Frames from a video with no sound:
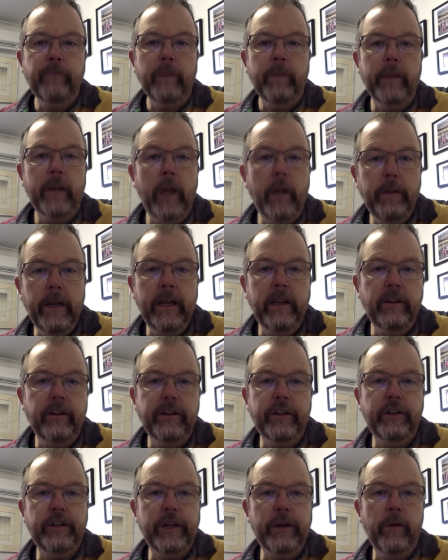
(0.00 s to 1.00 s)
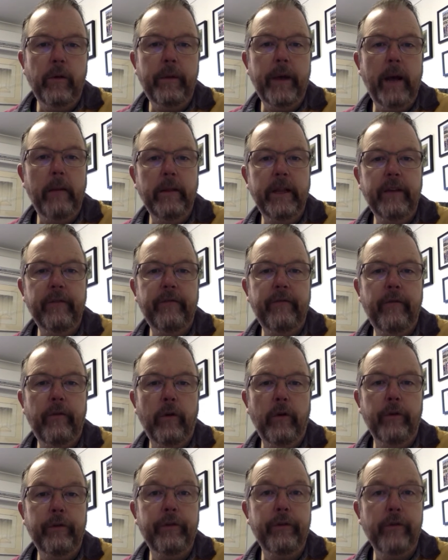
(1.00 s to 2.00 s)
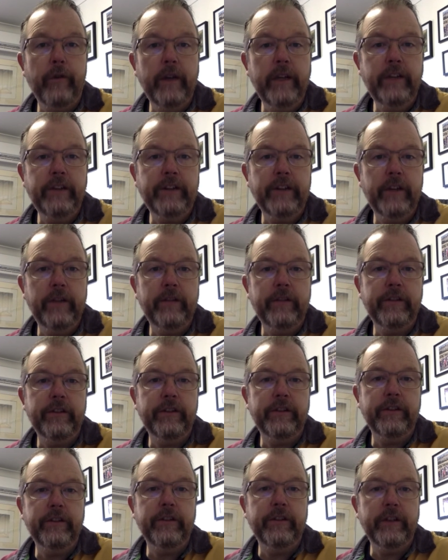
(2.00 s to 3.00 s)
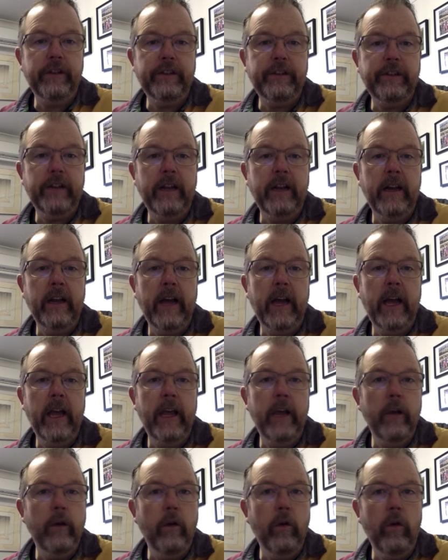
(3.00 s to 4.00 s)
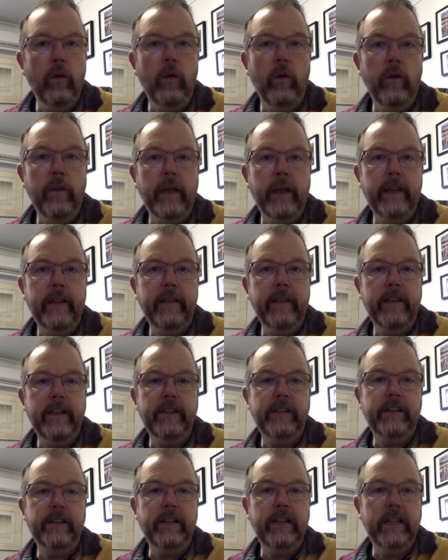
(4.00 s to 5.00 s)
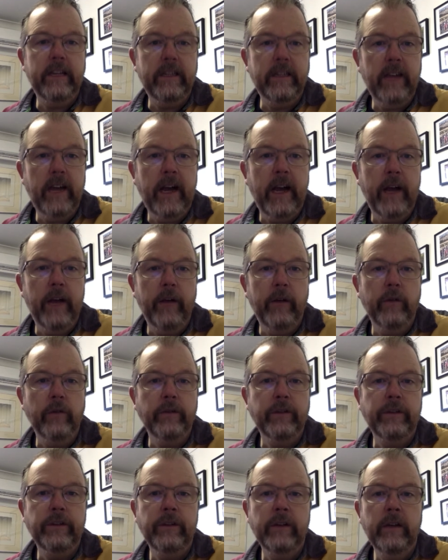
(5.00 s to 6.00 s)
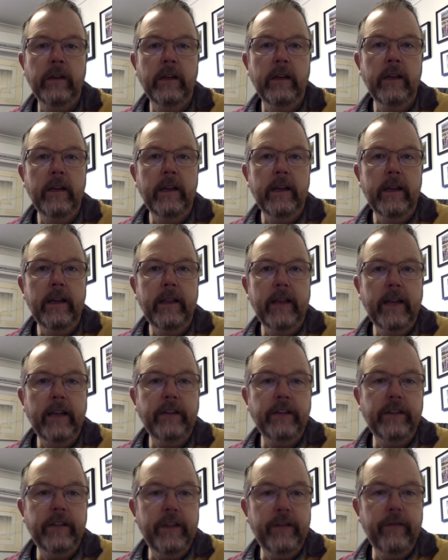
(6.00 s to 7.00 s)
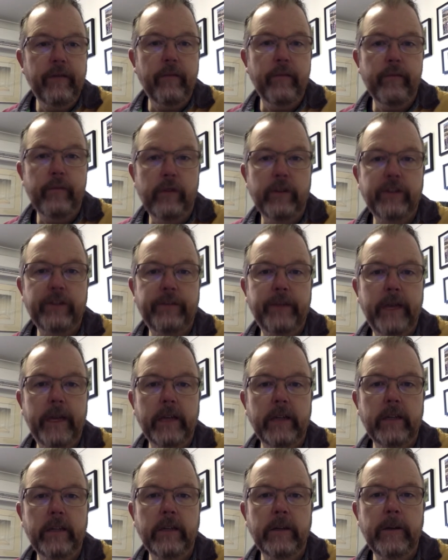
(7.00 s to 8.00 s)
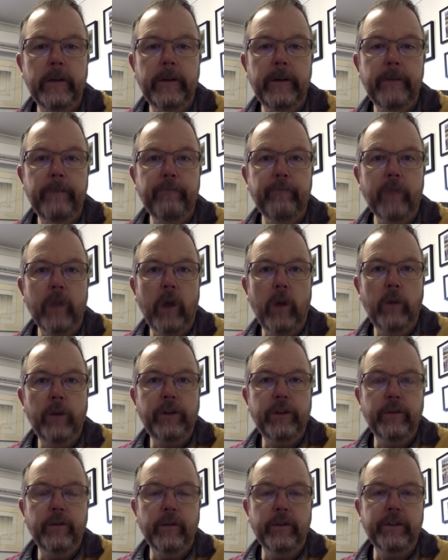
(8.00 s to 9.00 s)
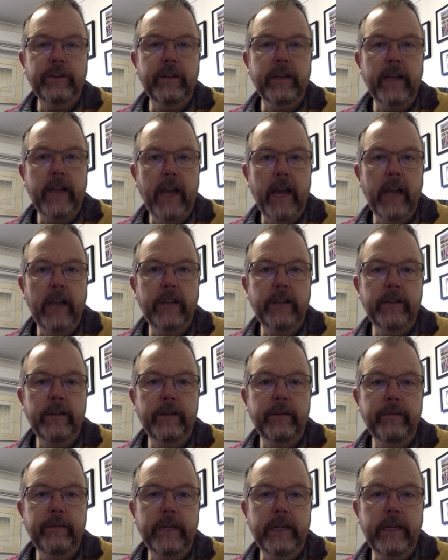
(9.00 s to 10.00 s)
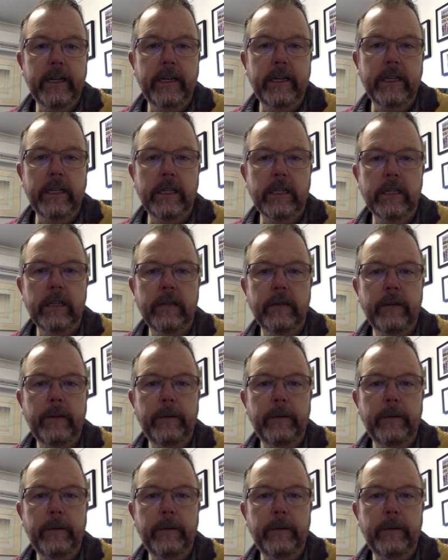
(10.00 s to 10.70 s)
But opening to the general public for three services on a Sunday and all that this entails, that is a different prospect. I wish it wasn't the case, but it is.